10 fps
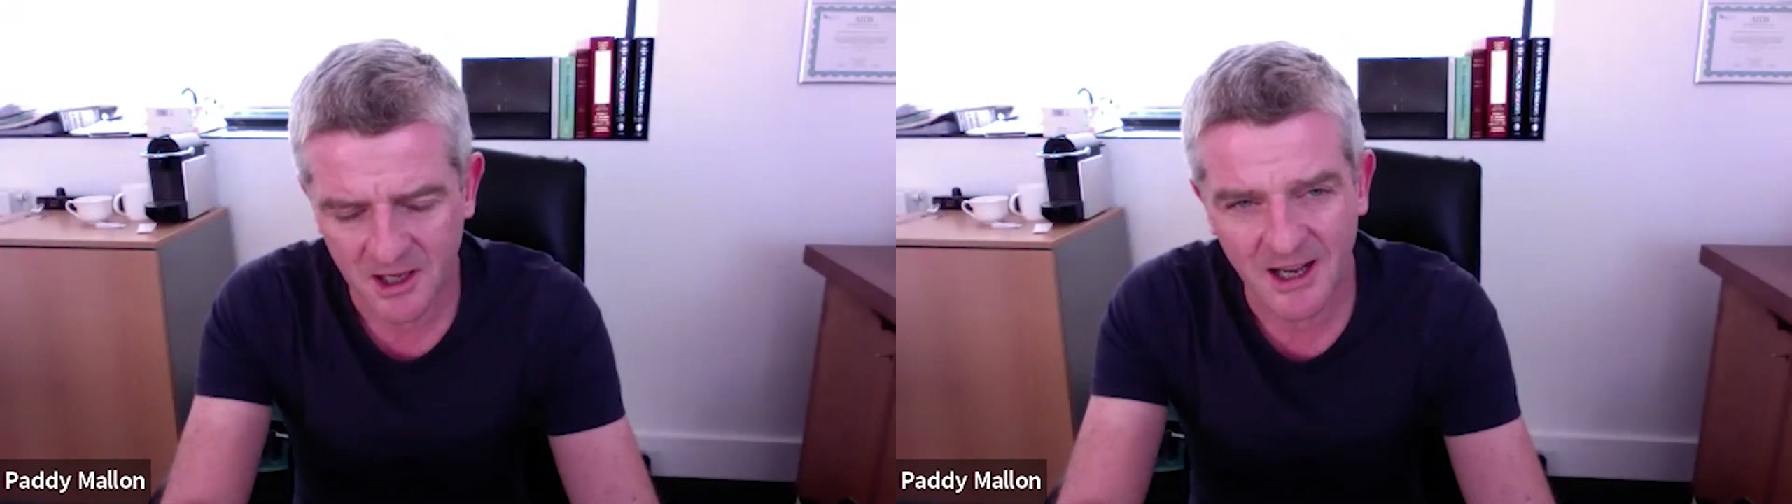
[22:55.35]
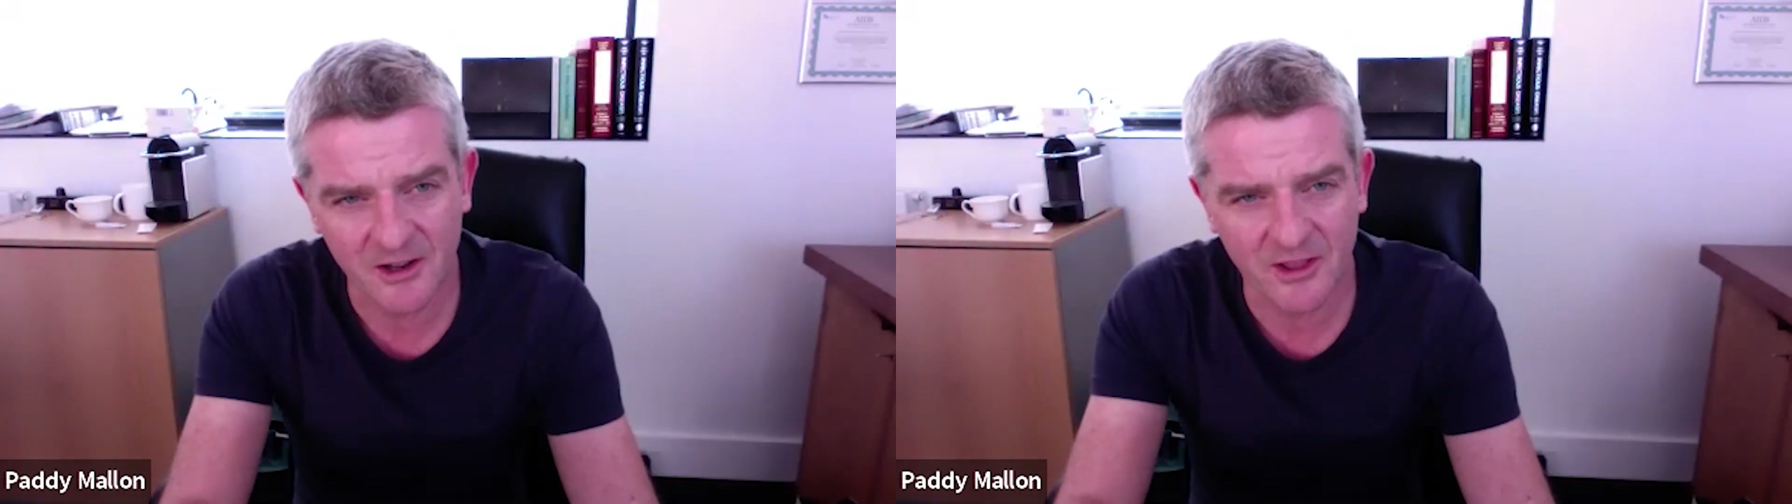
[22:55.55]

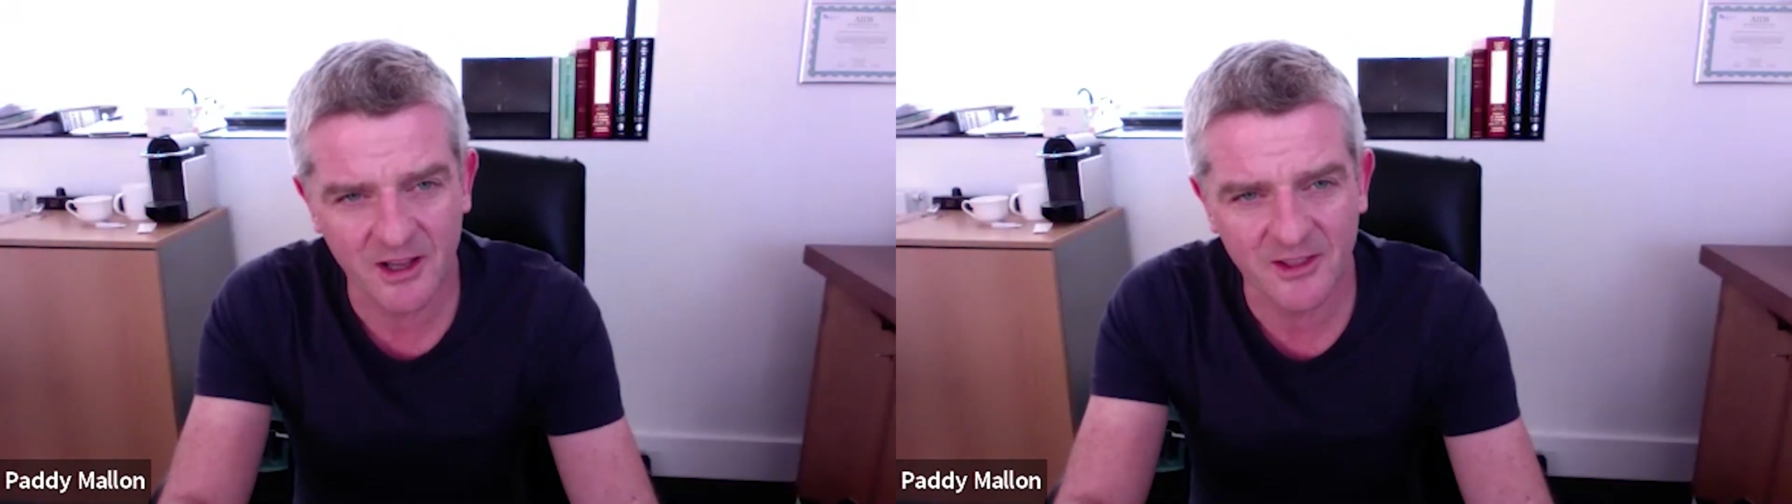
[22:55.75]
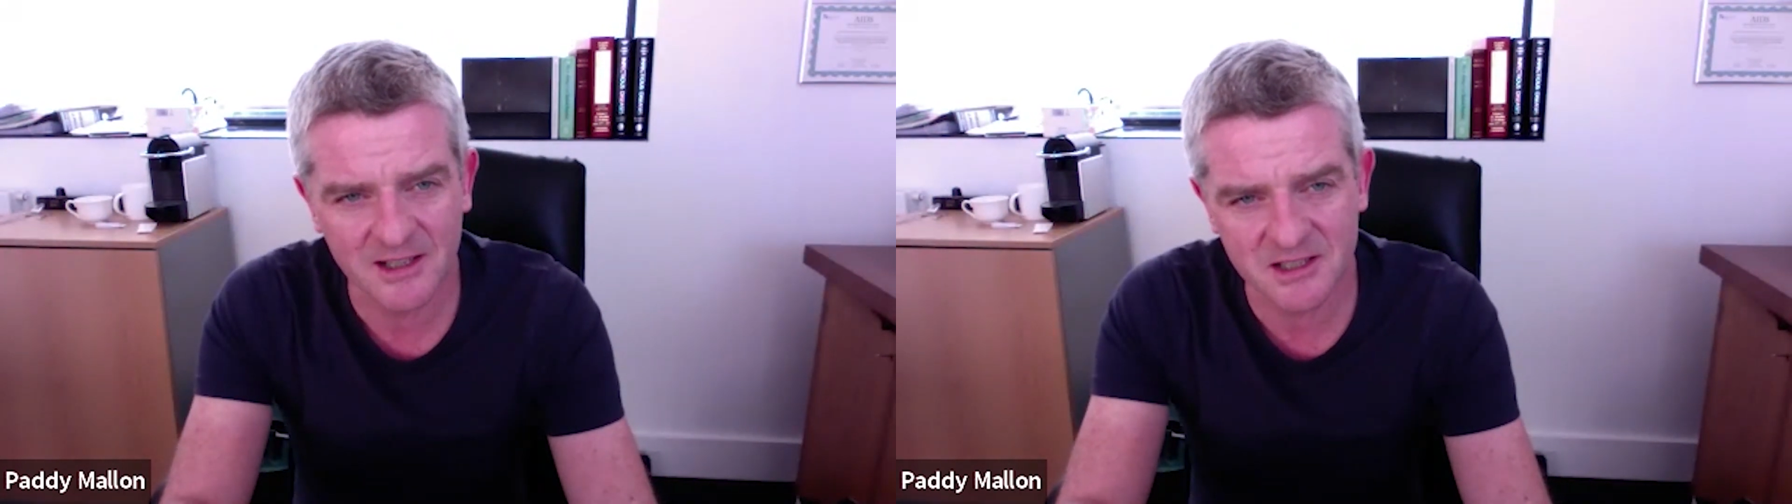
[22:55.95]
And I
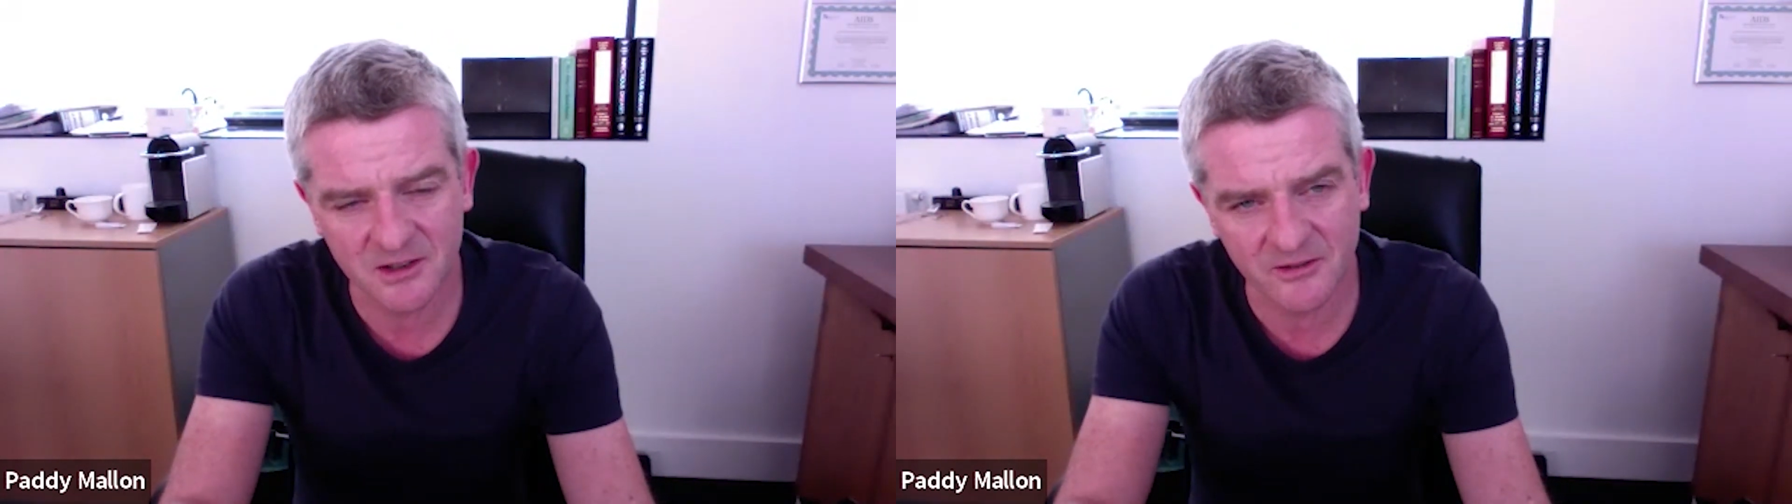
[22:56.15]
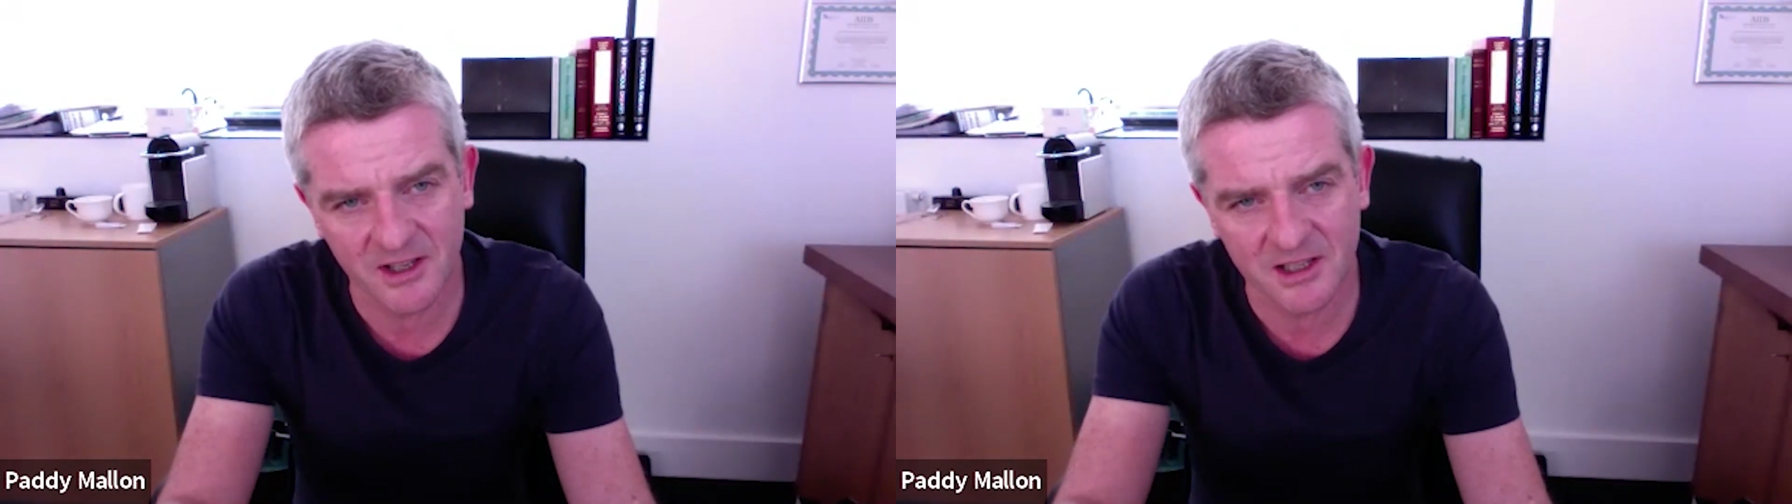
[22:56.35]
think that
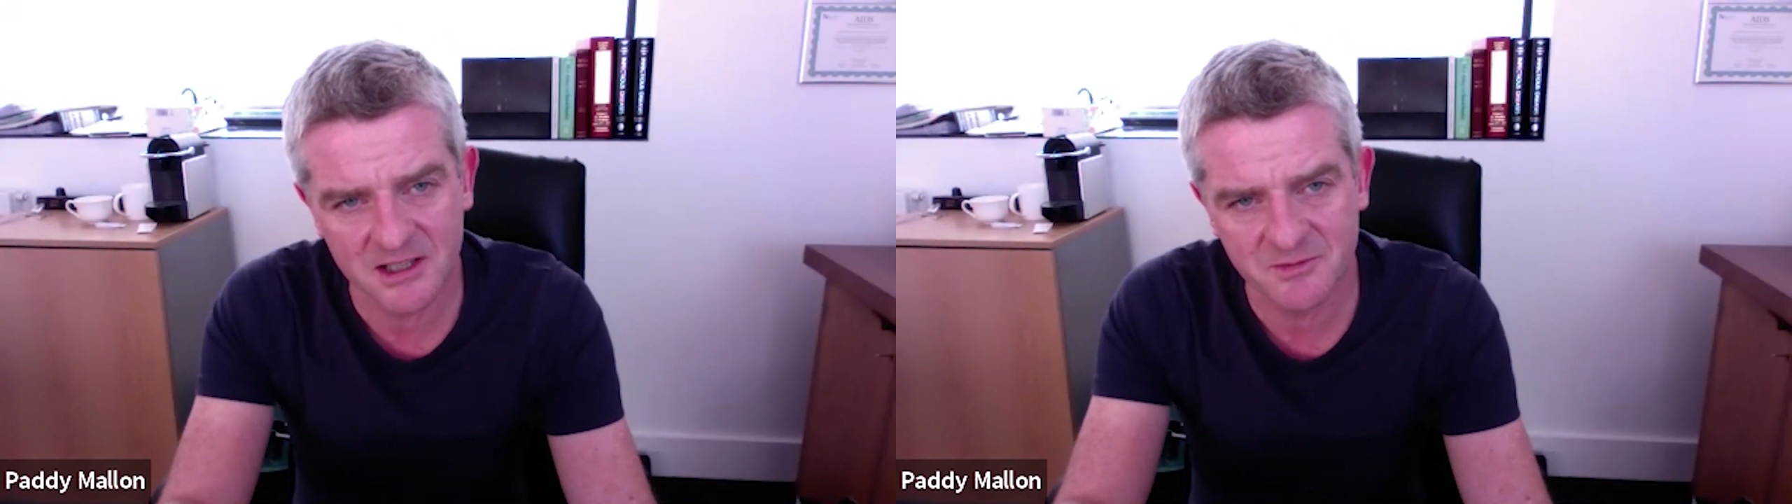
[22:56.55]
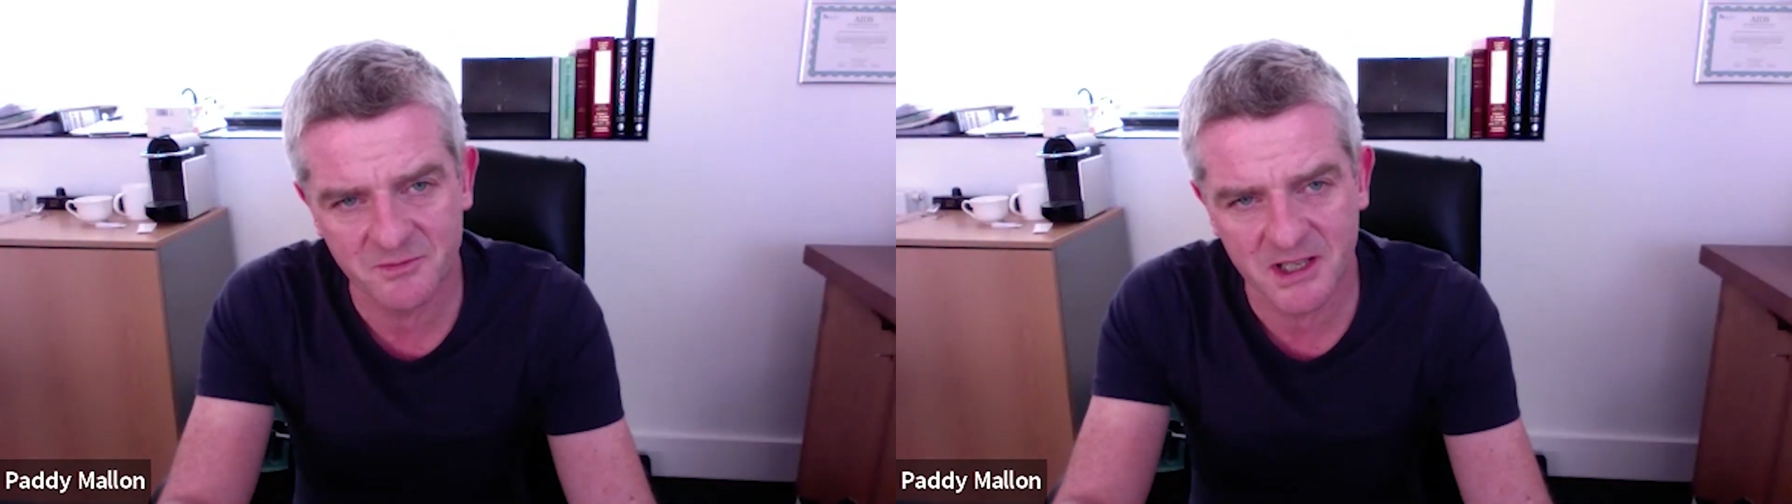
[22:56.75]

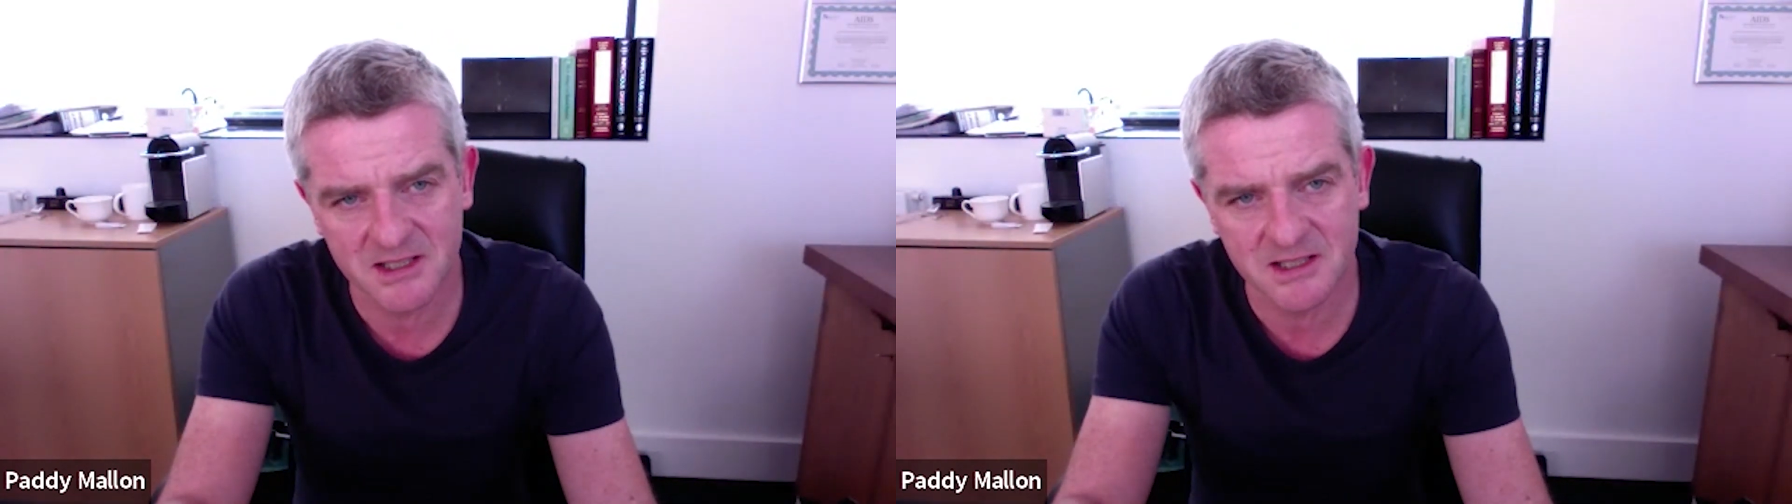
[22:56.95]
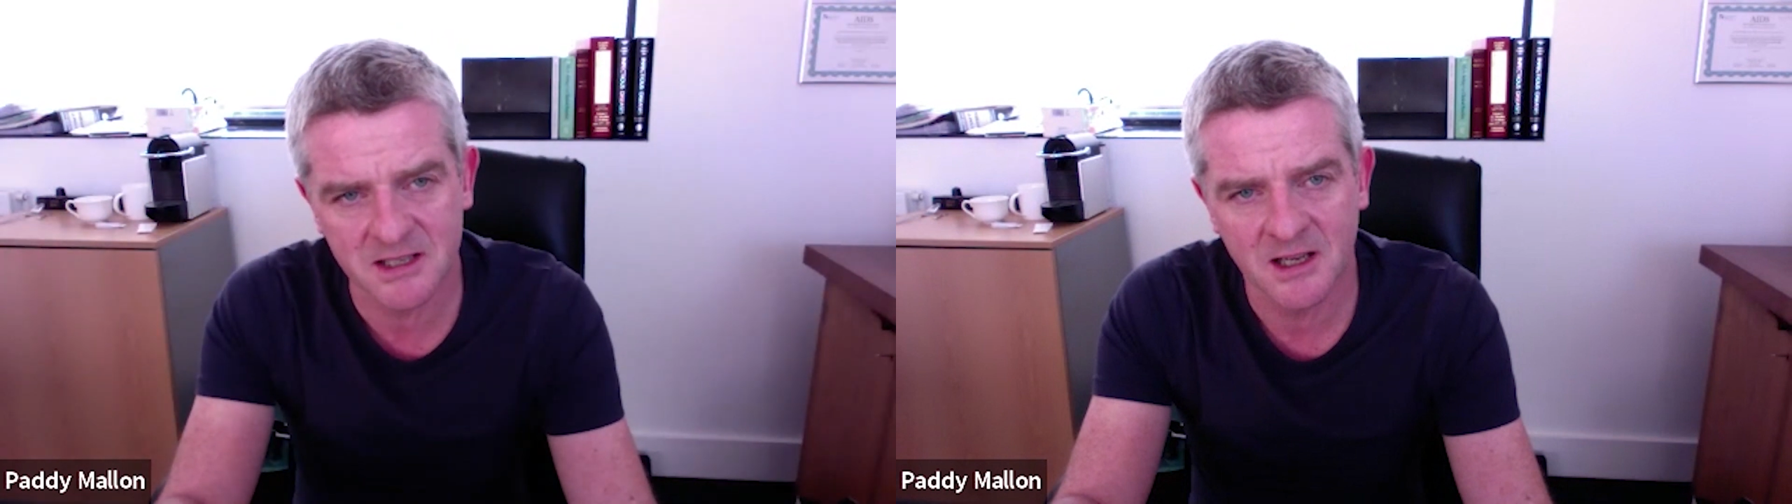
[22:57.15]
surveillance
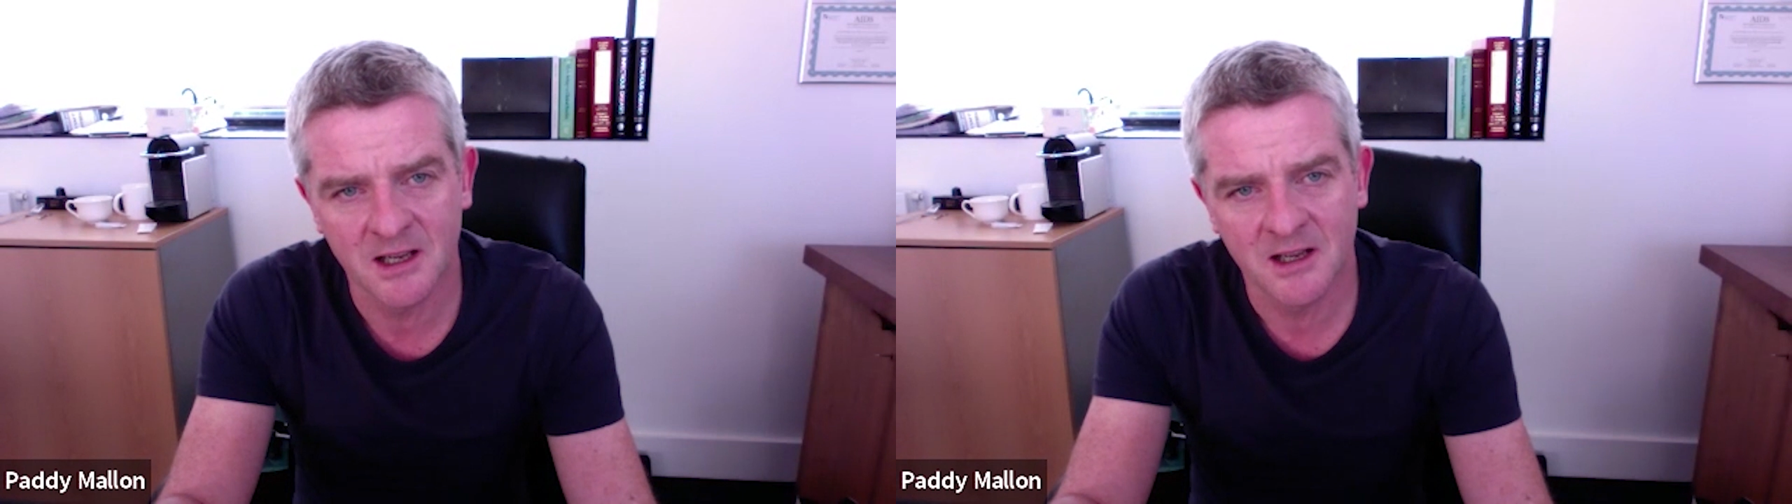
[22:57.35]
piece